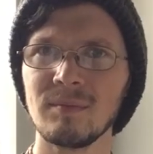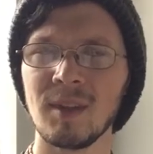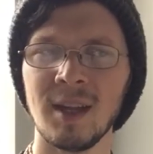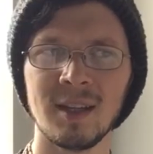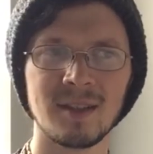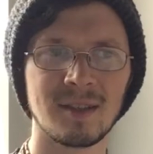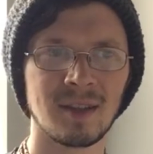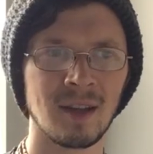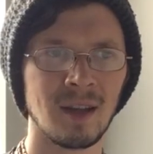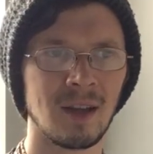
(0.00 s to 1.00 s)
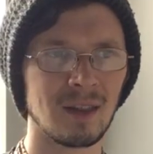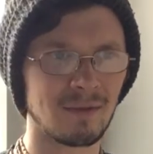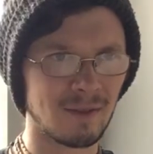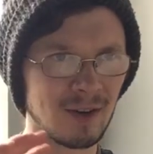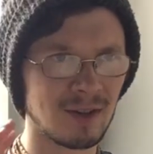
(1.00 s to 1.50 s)
and is the
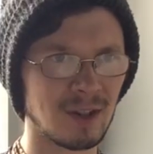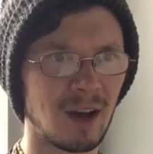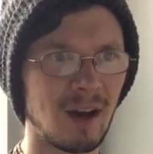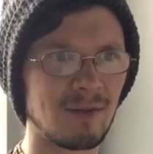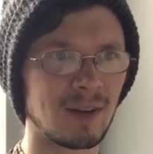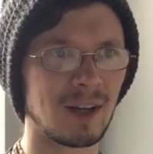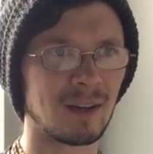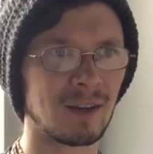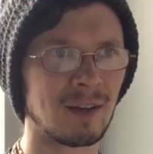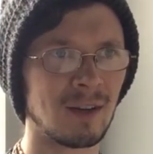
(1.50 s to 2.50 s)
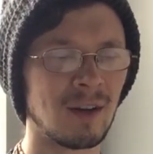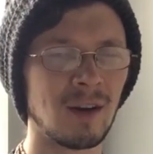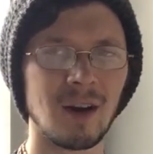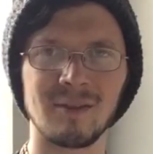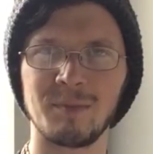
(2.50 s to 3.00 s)
first covering
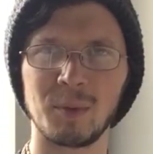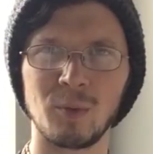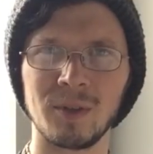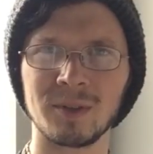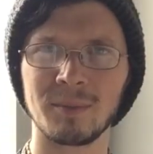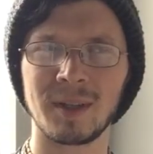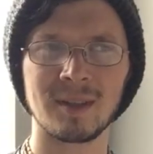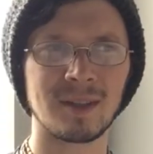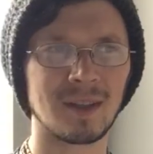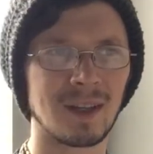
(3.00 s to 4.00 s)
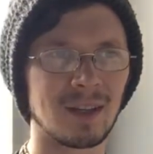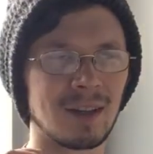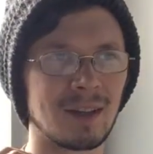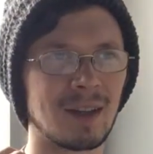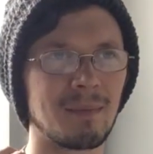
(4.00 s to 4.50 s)
of bewilderment
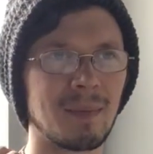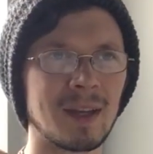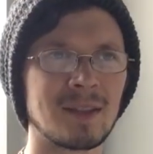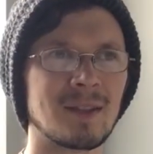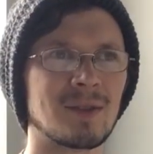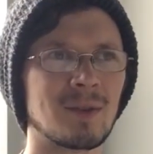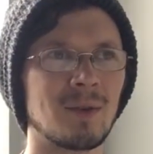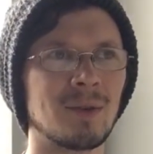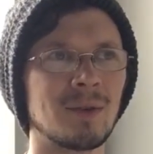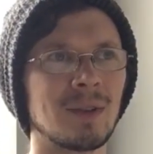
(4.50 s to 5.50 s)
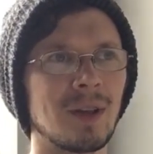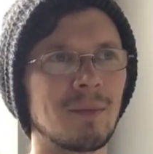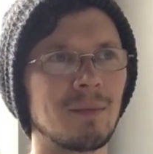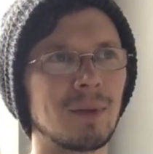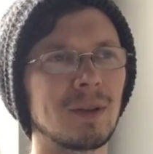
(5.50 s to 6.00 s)
that makes the soul
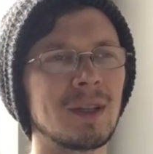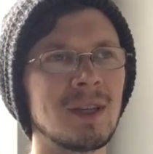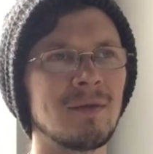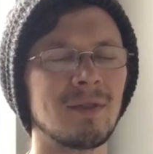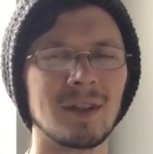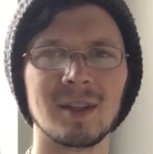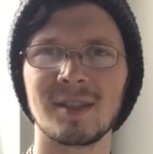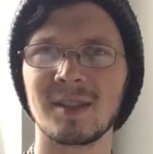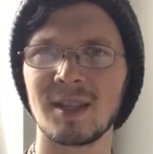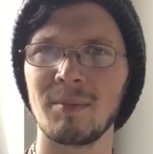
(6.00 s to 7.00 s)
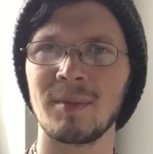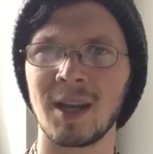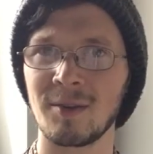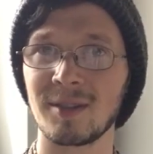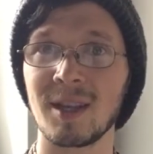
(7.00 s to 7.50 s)
believe that it's
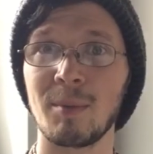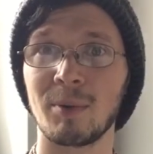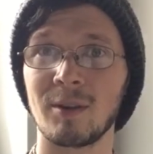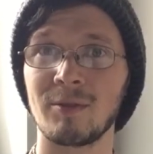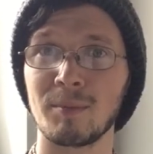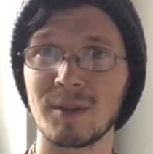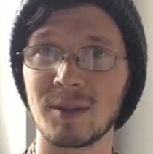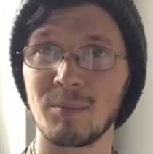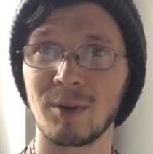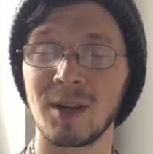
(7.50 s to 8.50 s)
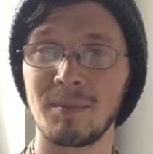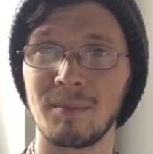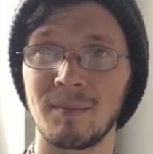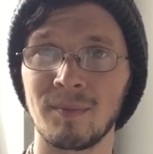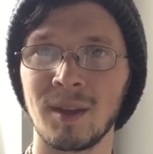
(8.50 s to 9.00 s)
now separate from the Supreme.
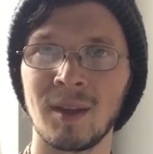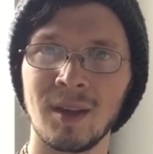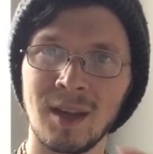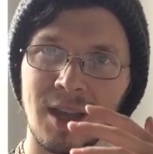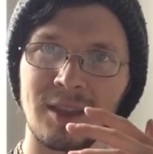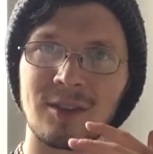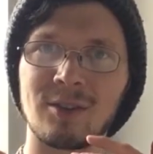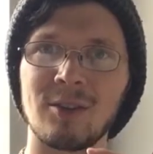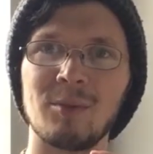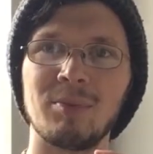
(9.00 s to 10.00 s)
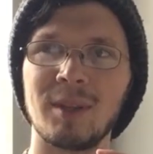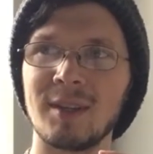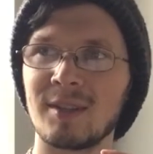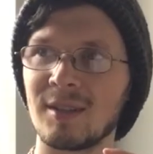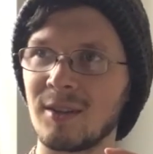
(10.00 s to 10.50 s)
In the eternal
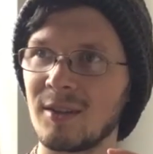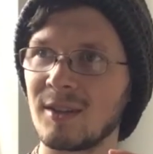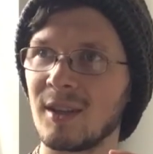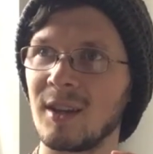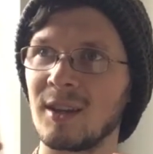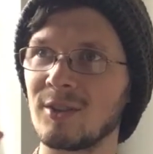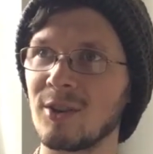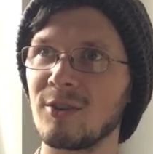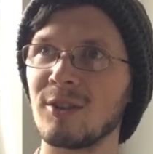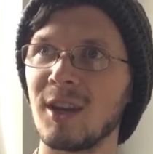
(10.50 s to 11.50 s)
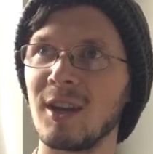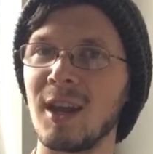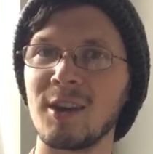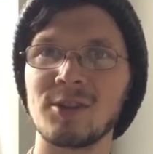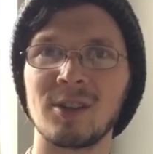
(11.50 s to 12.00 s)
place, there is an eternal
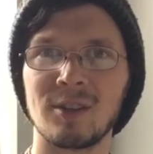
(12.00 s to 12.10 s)
connection